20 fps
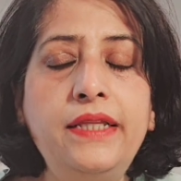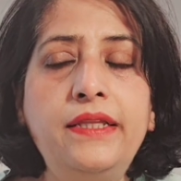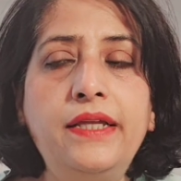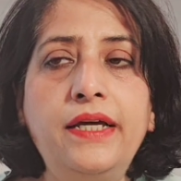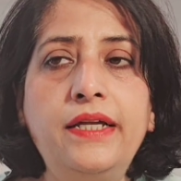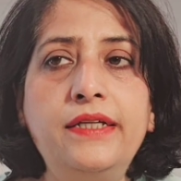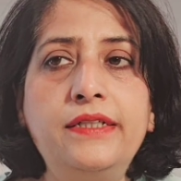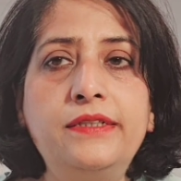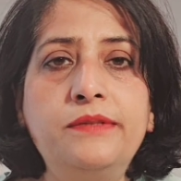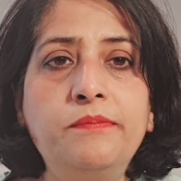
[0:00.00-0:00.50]

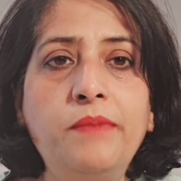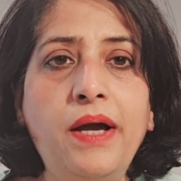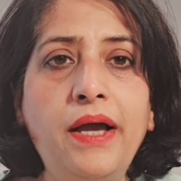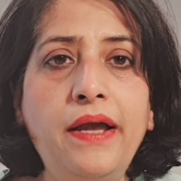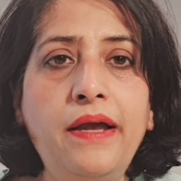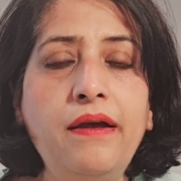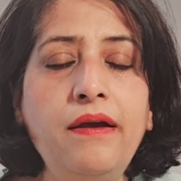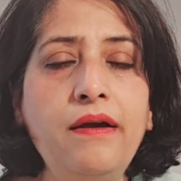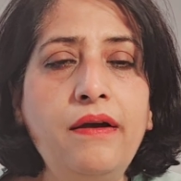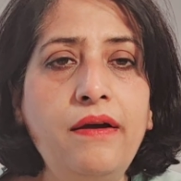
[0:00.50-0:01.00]
There is
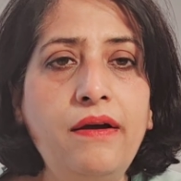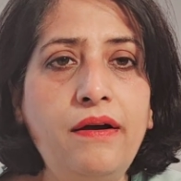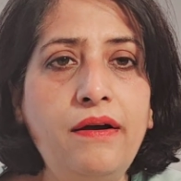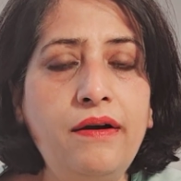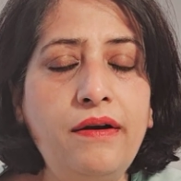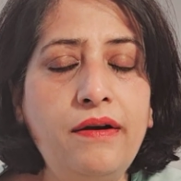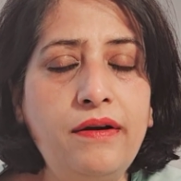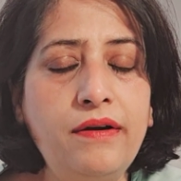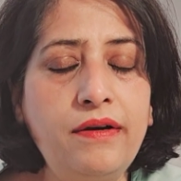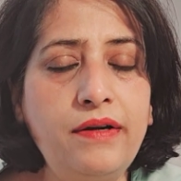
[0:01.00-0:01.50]
my
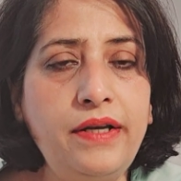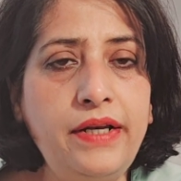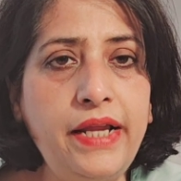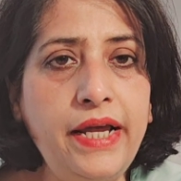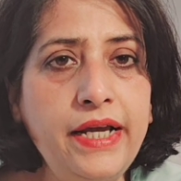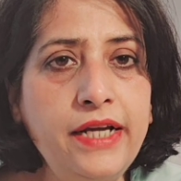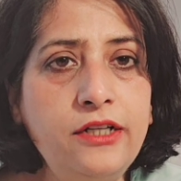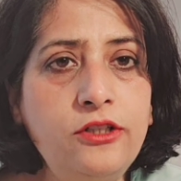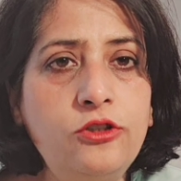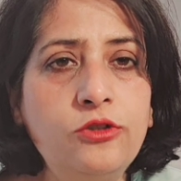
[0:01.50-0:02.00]

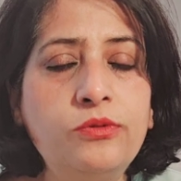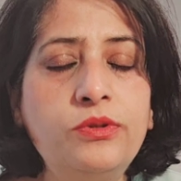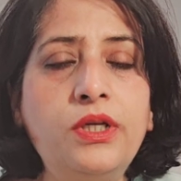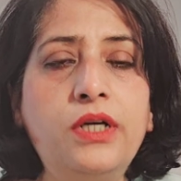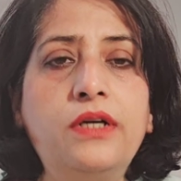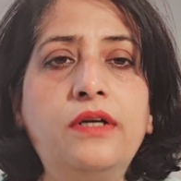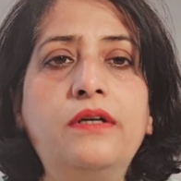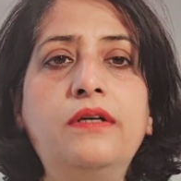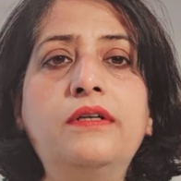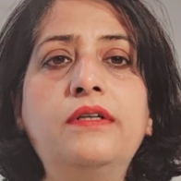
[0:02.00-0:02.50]
link to
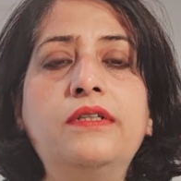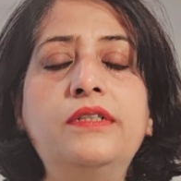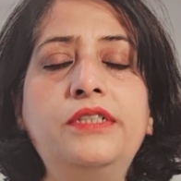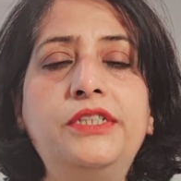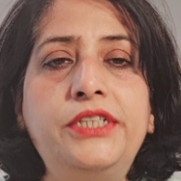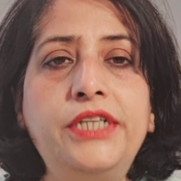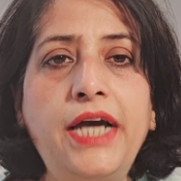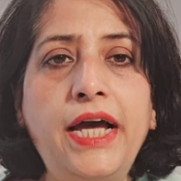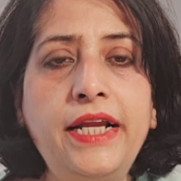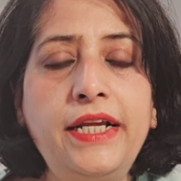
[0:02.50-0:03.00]
the
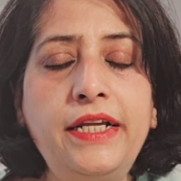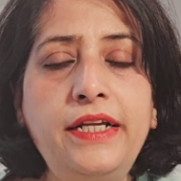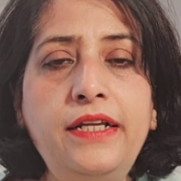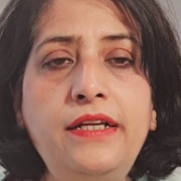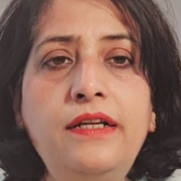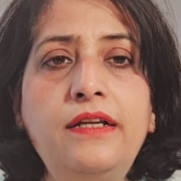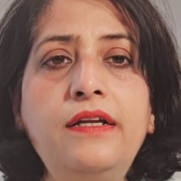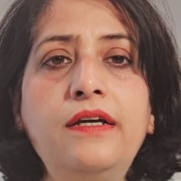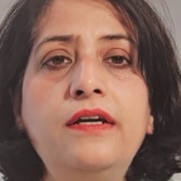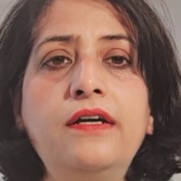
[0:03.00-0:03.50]

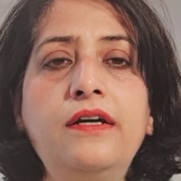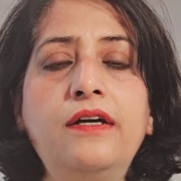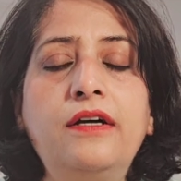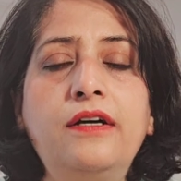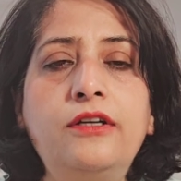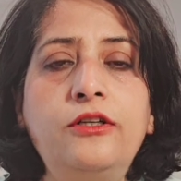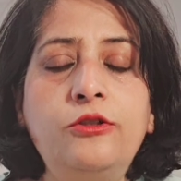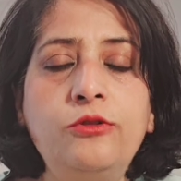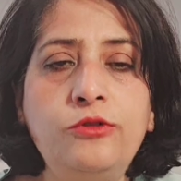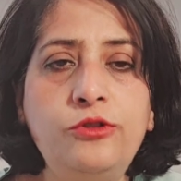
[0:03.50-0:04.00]
channel
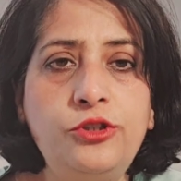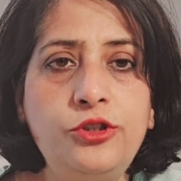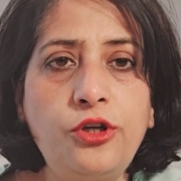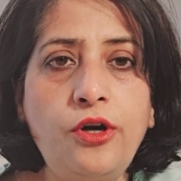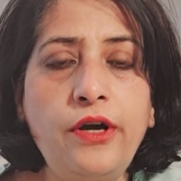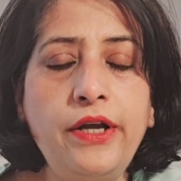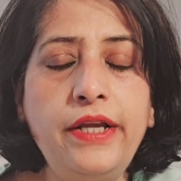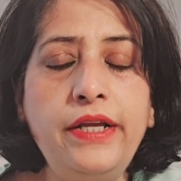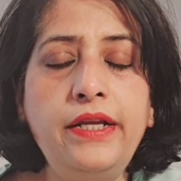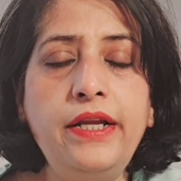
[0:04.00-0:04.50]
to
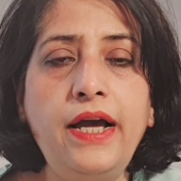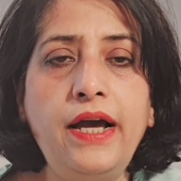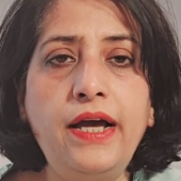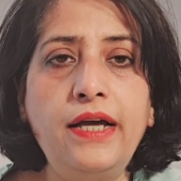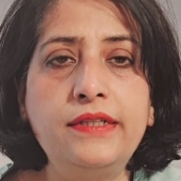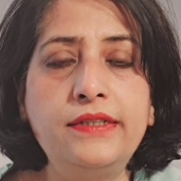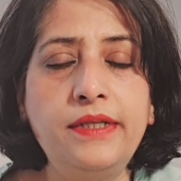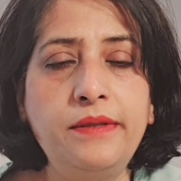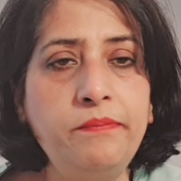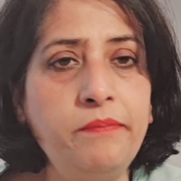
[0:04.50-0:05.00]
join
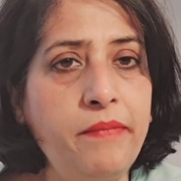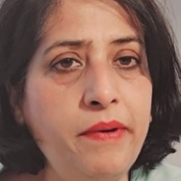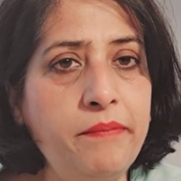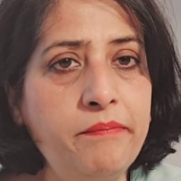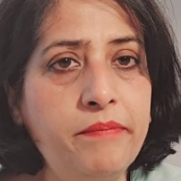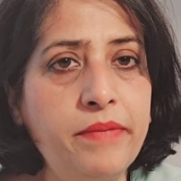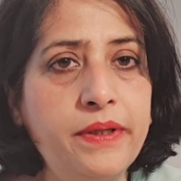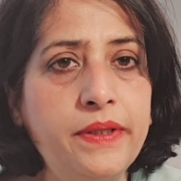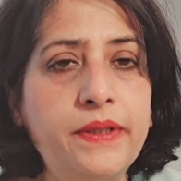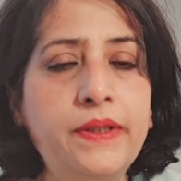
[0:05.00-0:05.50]
as a
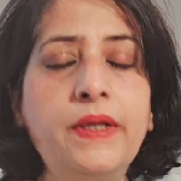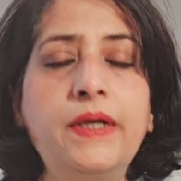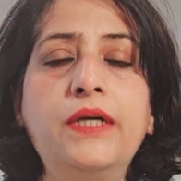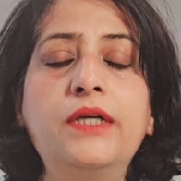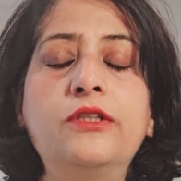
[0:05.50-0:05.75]
member.